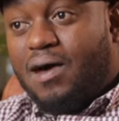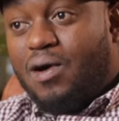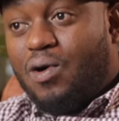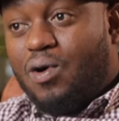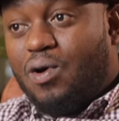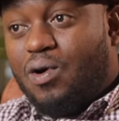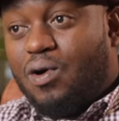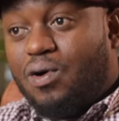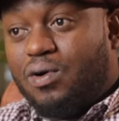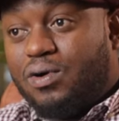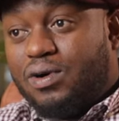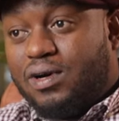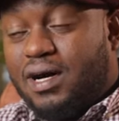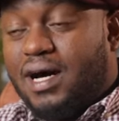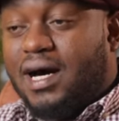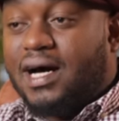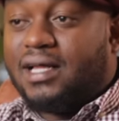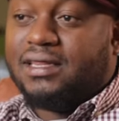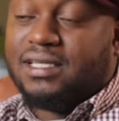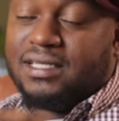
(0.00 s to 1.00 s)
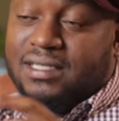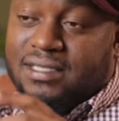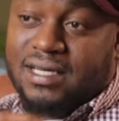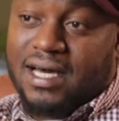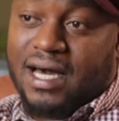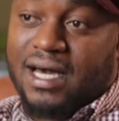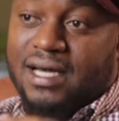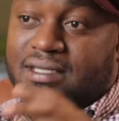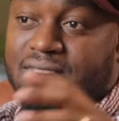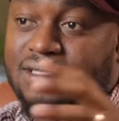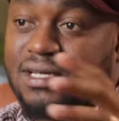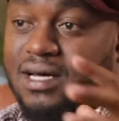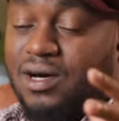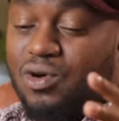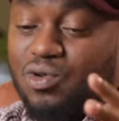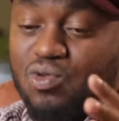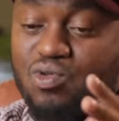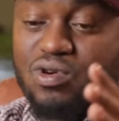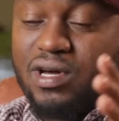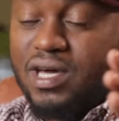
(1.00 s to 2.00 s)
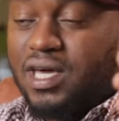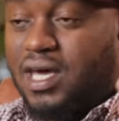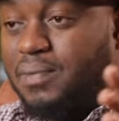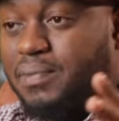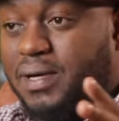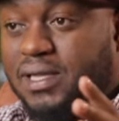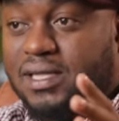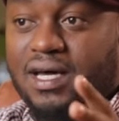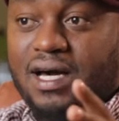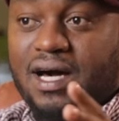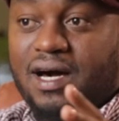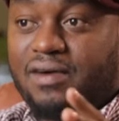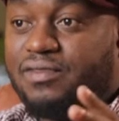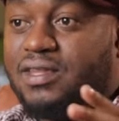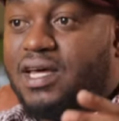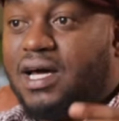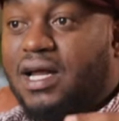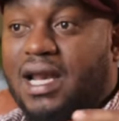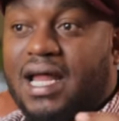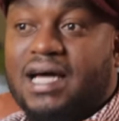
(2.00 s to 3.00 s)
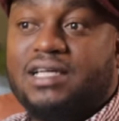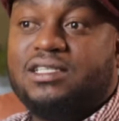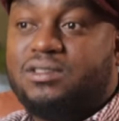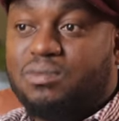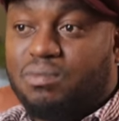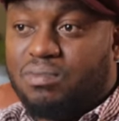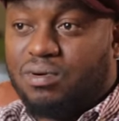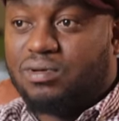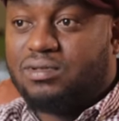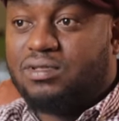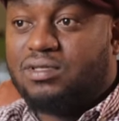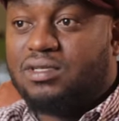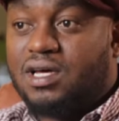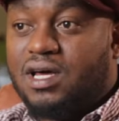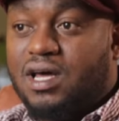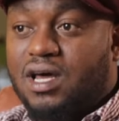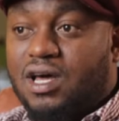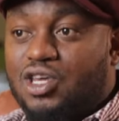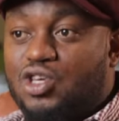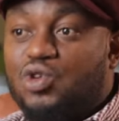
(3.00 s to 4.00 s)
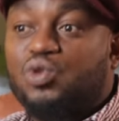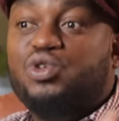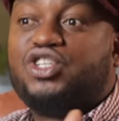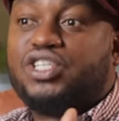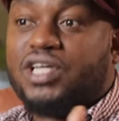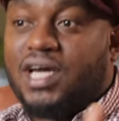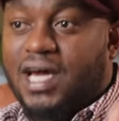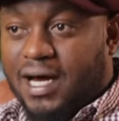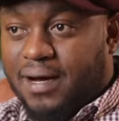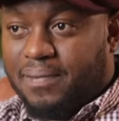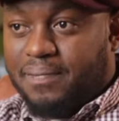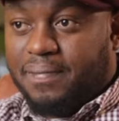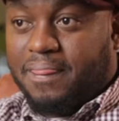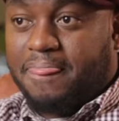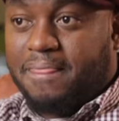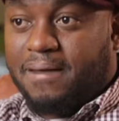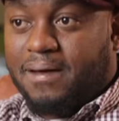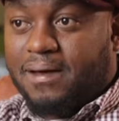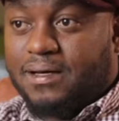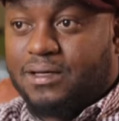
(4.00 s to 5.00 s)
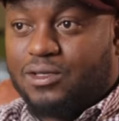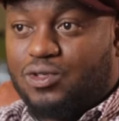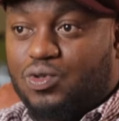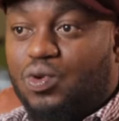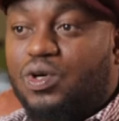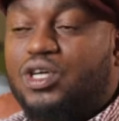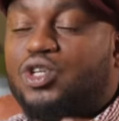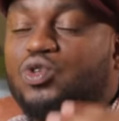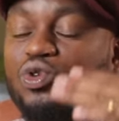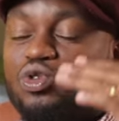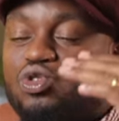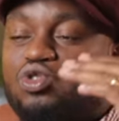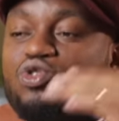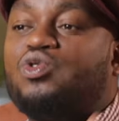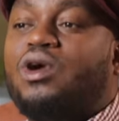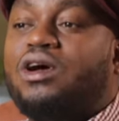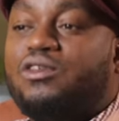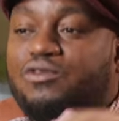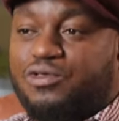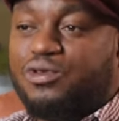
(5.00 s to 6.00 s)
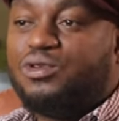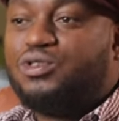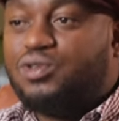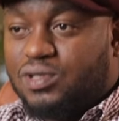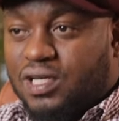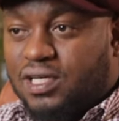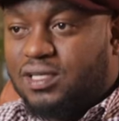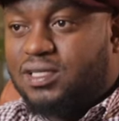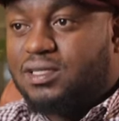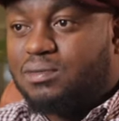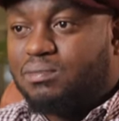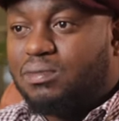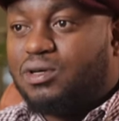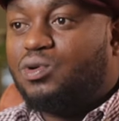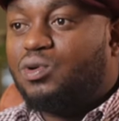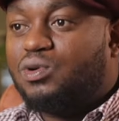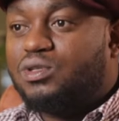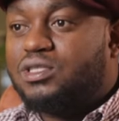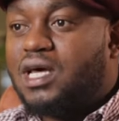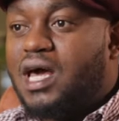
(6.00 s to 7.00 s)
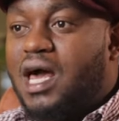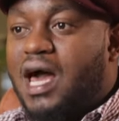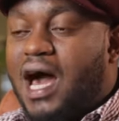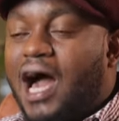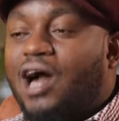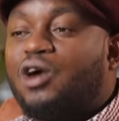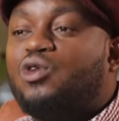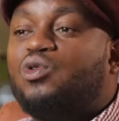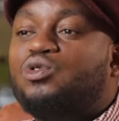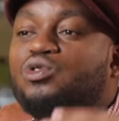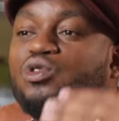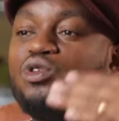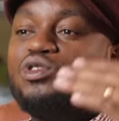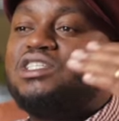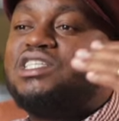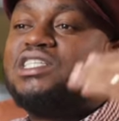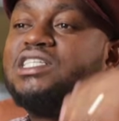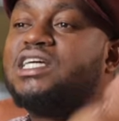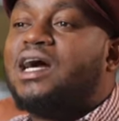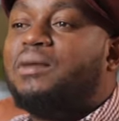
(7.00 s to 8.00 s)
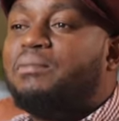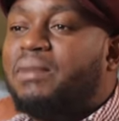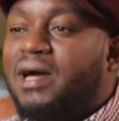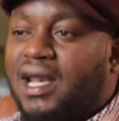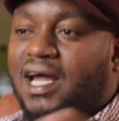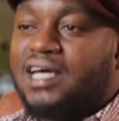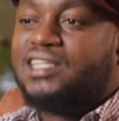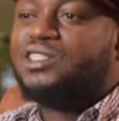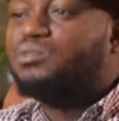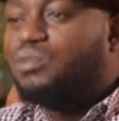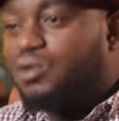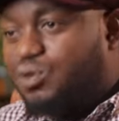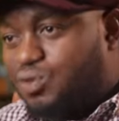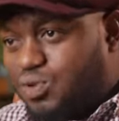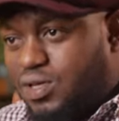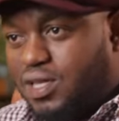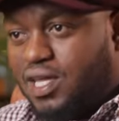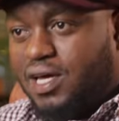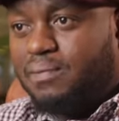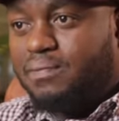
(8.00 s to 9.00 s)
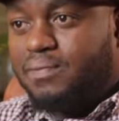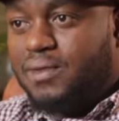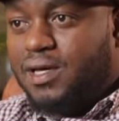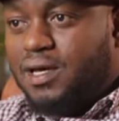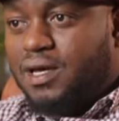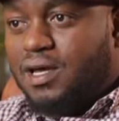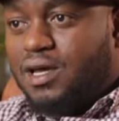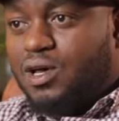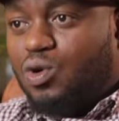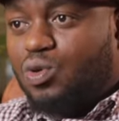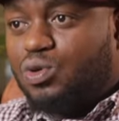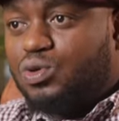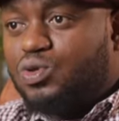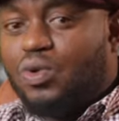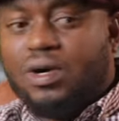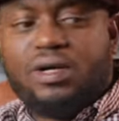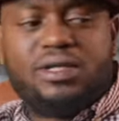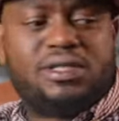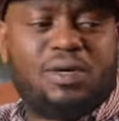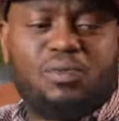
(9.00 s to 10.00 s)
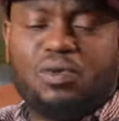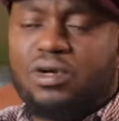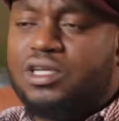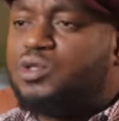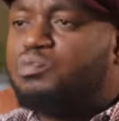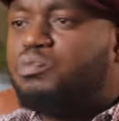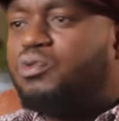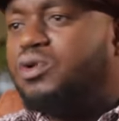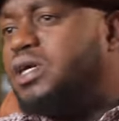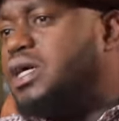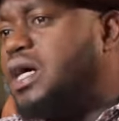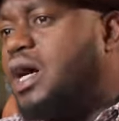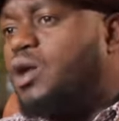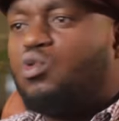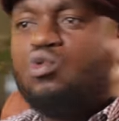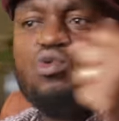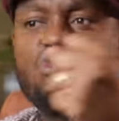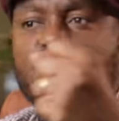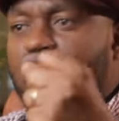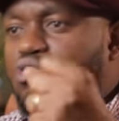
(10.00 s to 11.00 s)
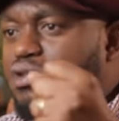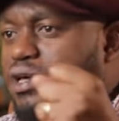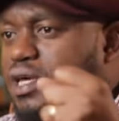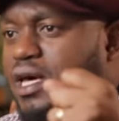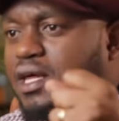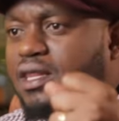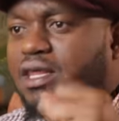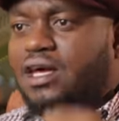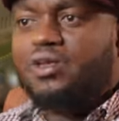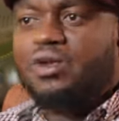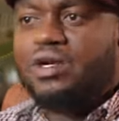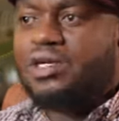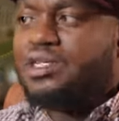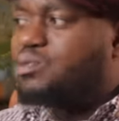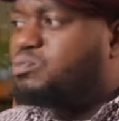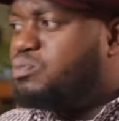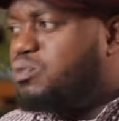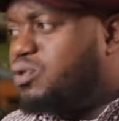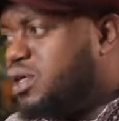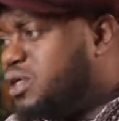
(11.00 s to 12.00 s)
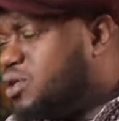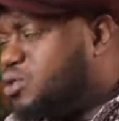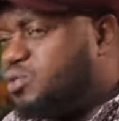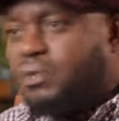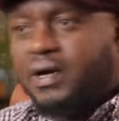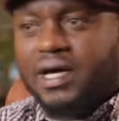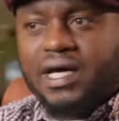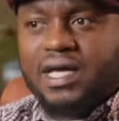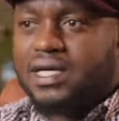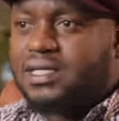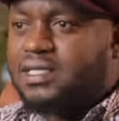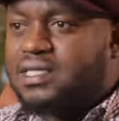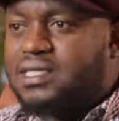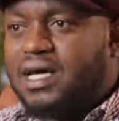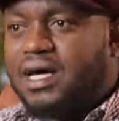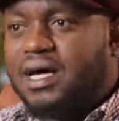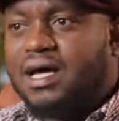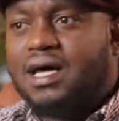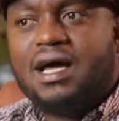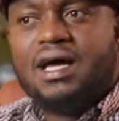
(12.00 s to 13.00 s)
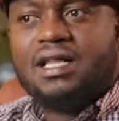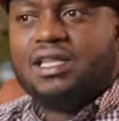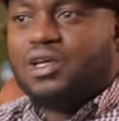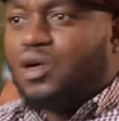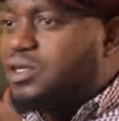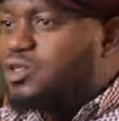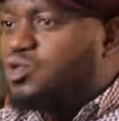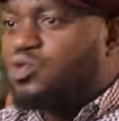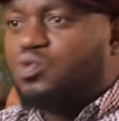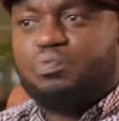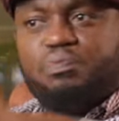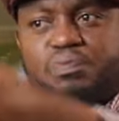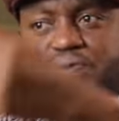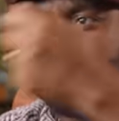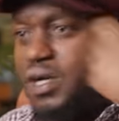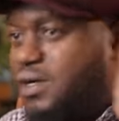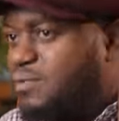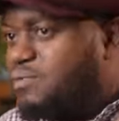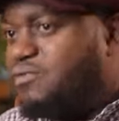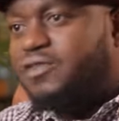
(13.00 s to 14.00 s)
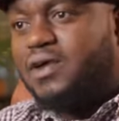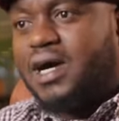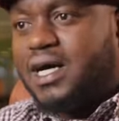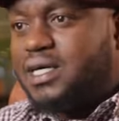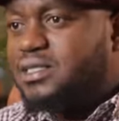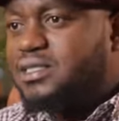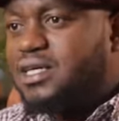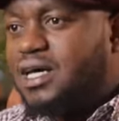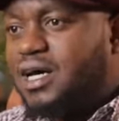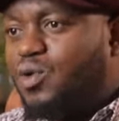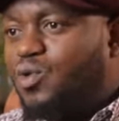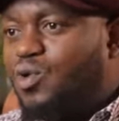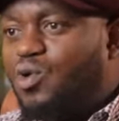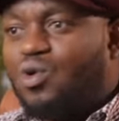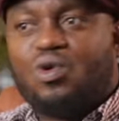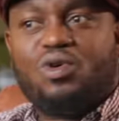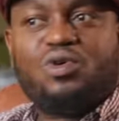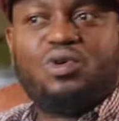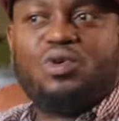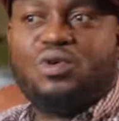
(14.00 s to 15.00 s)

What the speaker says: or these guys who came and they have their lunch box, you share. So it was so unfortunate because I could not share my lunch box with them. Because one someone is pulling a kuku here, the other one is pulling spaghetti here, the other one is pulling fries here, walk on